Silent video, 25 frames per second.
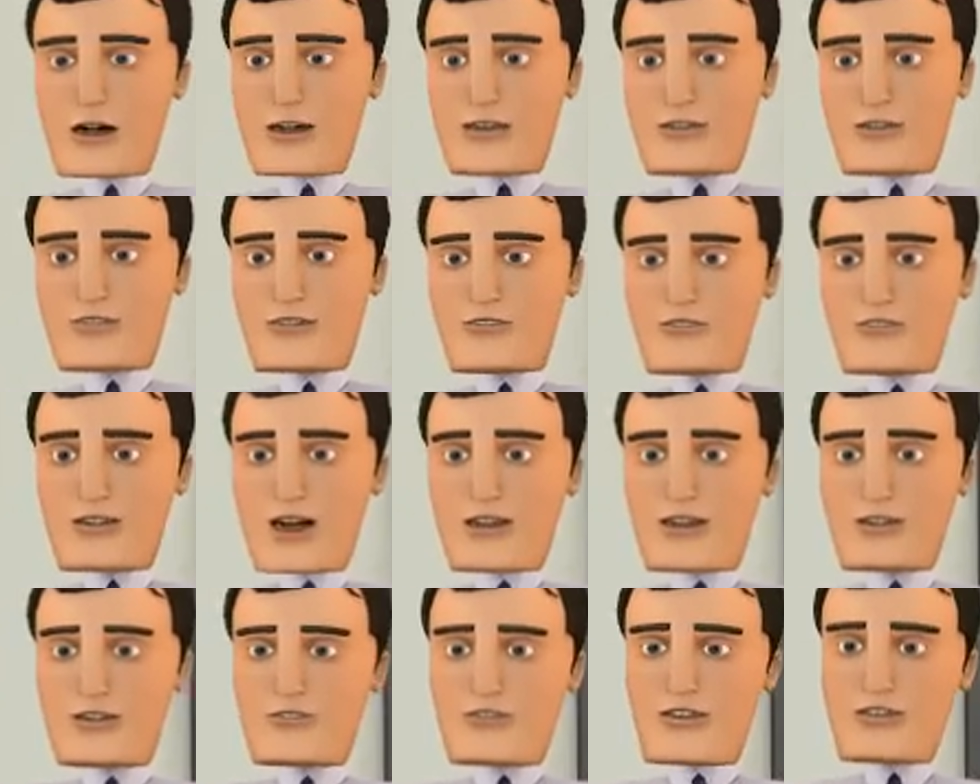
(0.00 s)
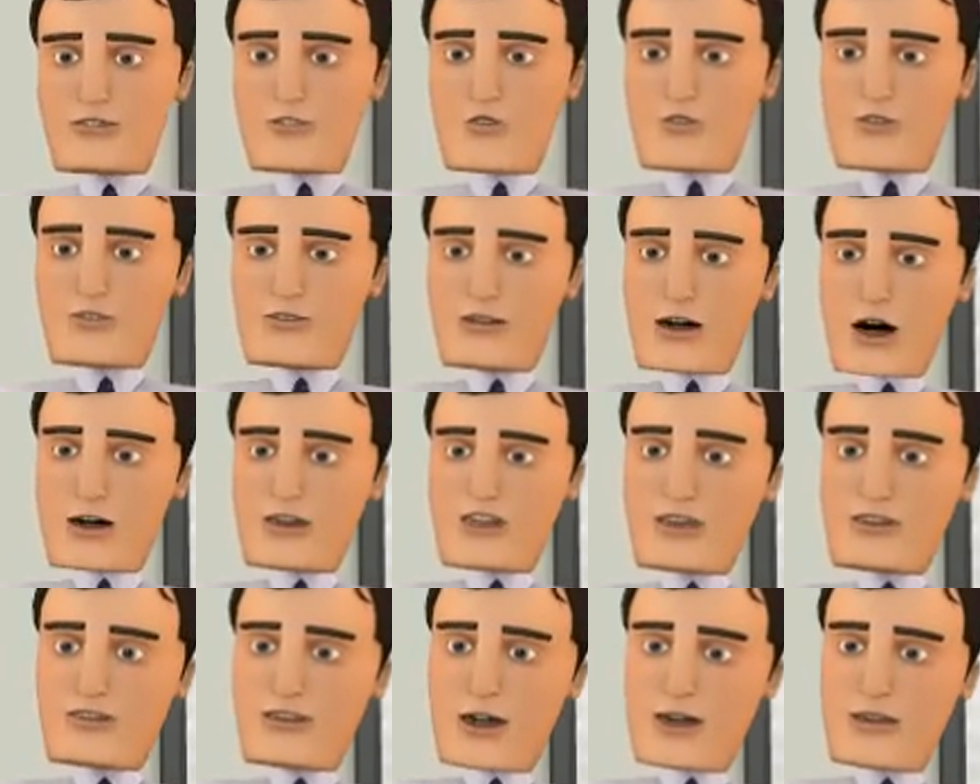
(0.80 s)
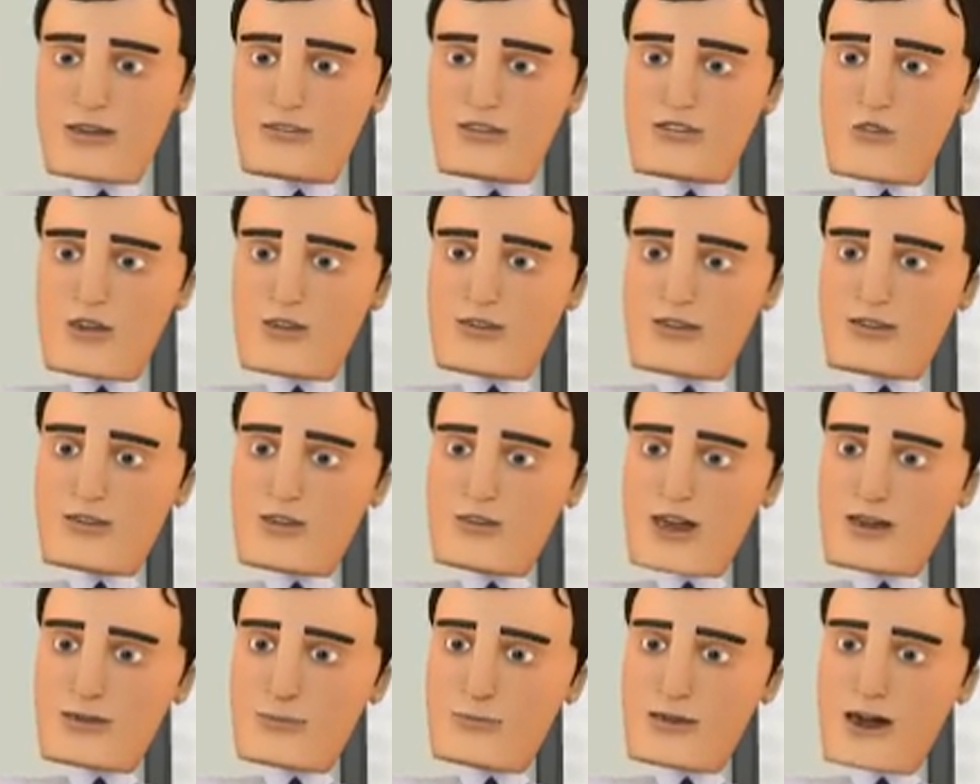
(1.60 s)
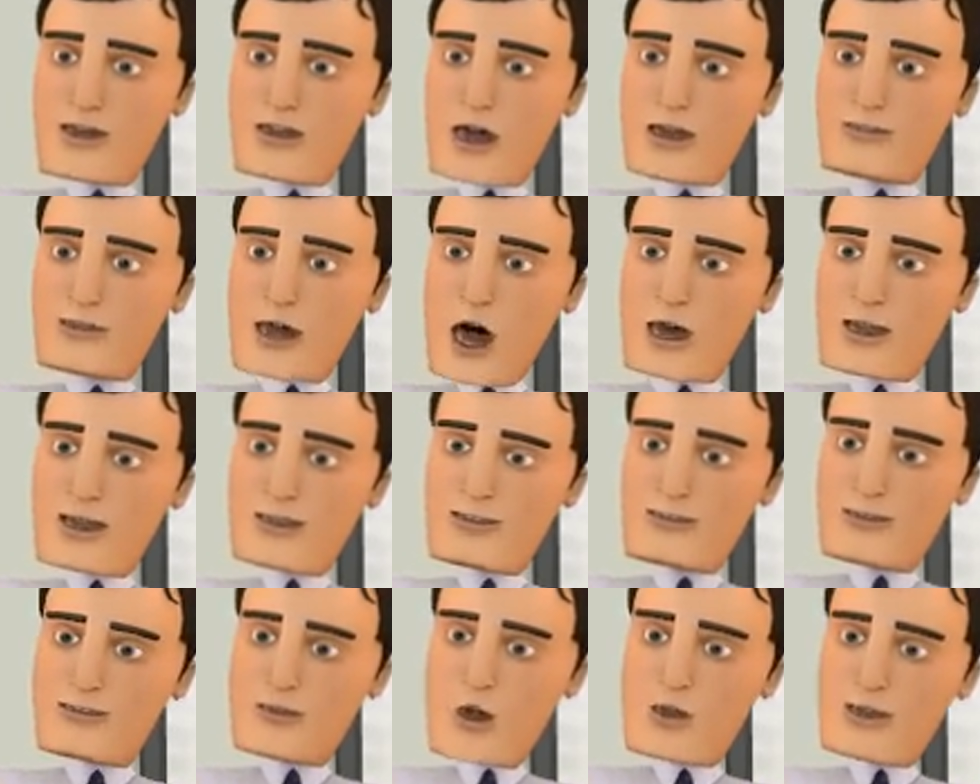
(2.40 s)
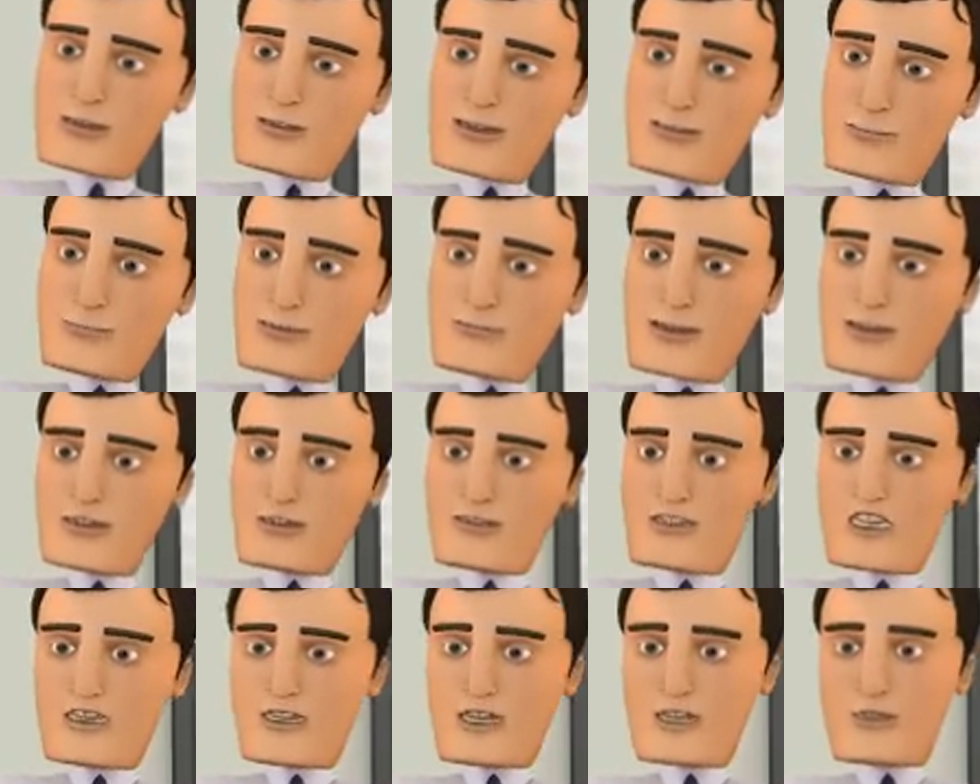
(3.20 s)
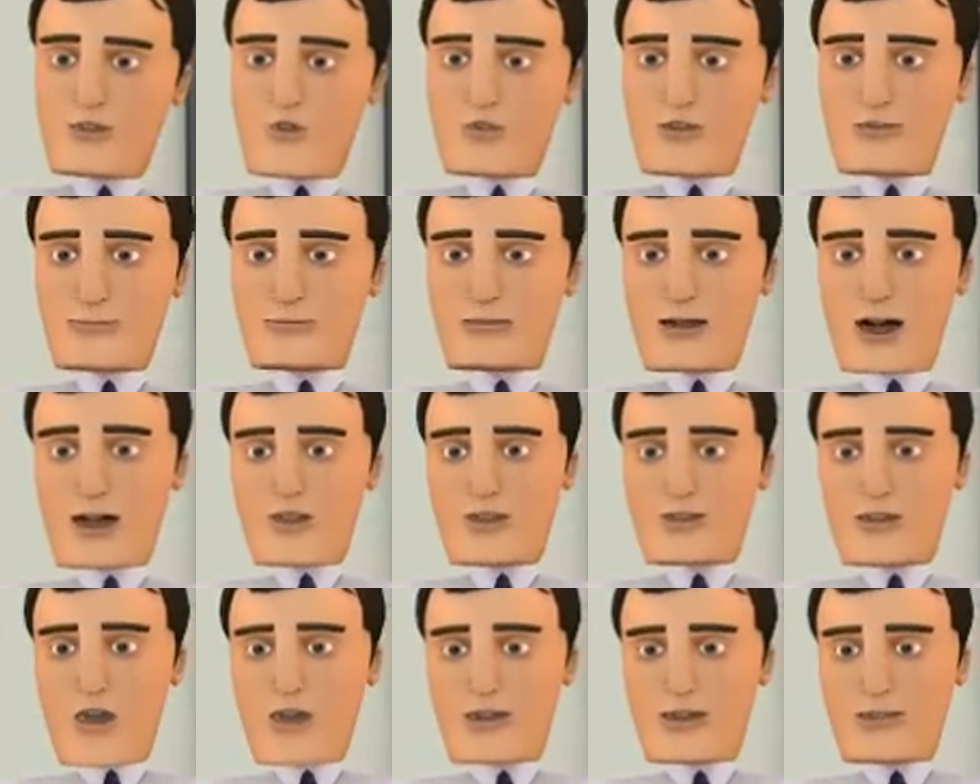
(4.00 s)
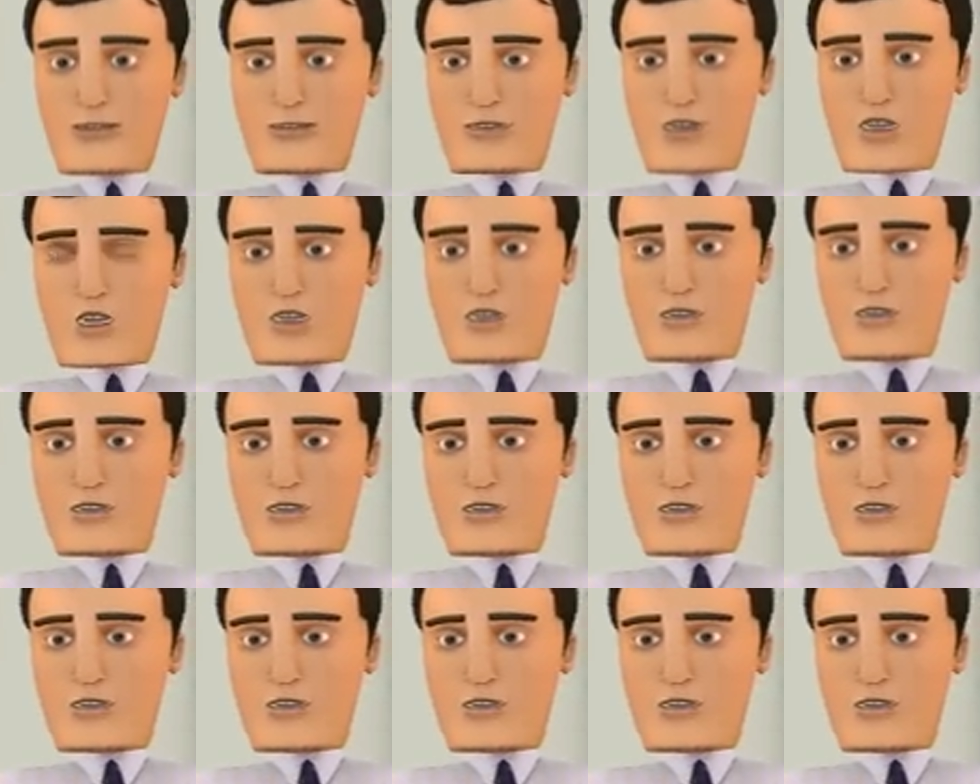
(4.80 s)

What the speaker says: in England 2012 the poor are now literally being screwed by the rich.